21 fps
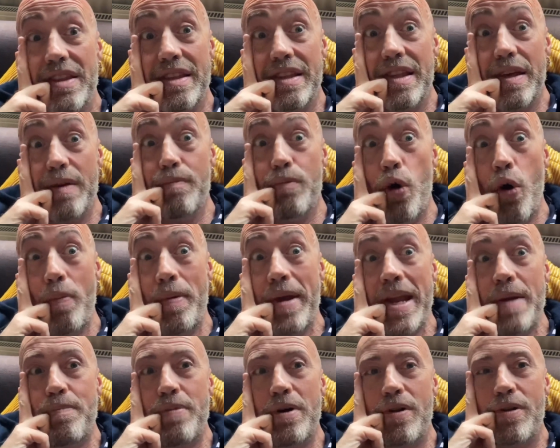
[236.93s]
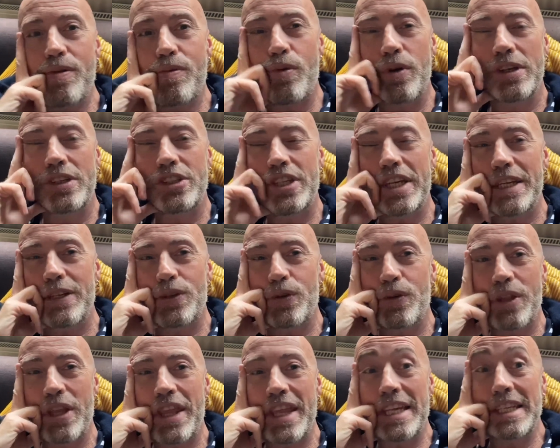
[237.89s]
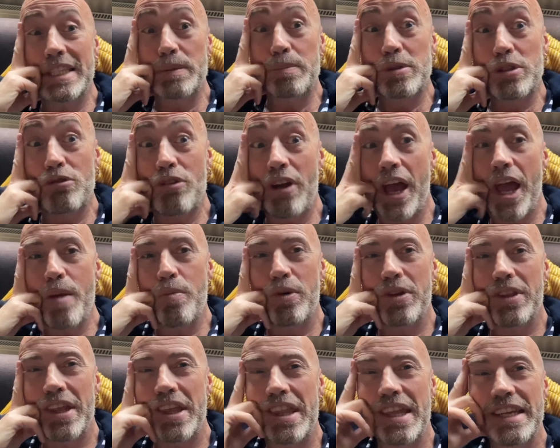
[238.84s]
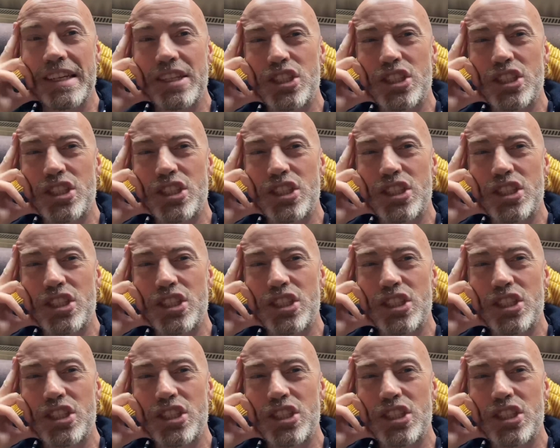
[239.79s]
that more people watch it, or that they subscribe, or that they